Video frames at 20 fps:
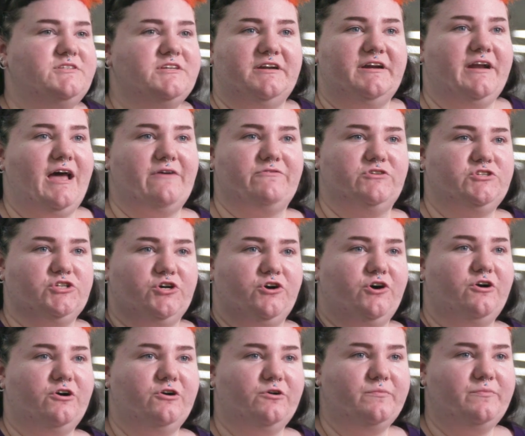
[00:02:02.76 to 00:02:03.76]
didn't have a
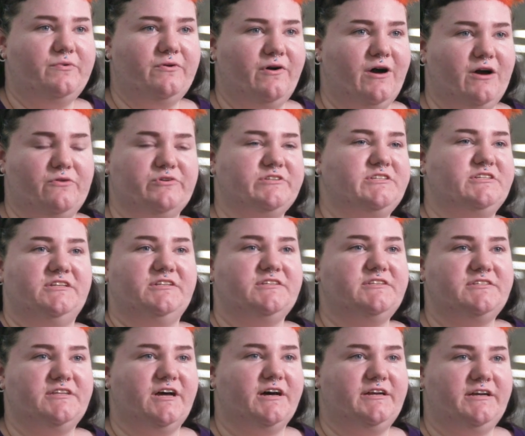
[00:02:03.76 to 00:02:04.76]
job, I wasn't in
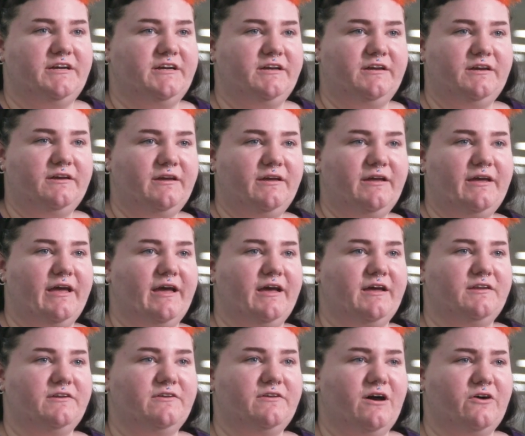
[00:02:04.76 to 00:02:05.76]
studying
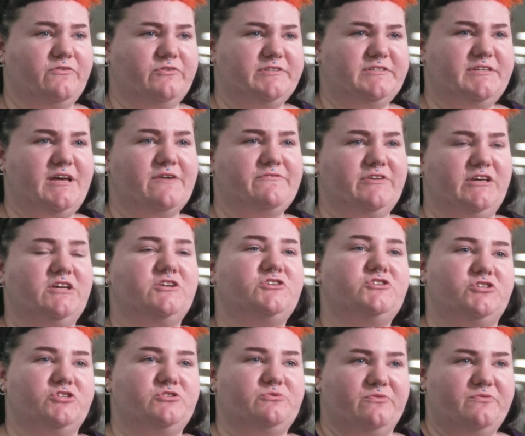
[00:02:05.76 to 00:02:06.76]
and I was having
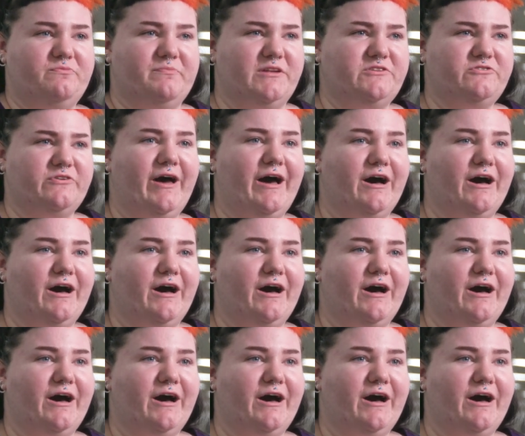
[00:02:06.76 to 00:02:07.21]
issues with mental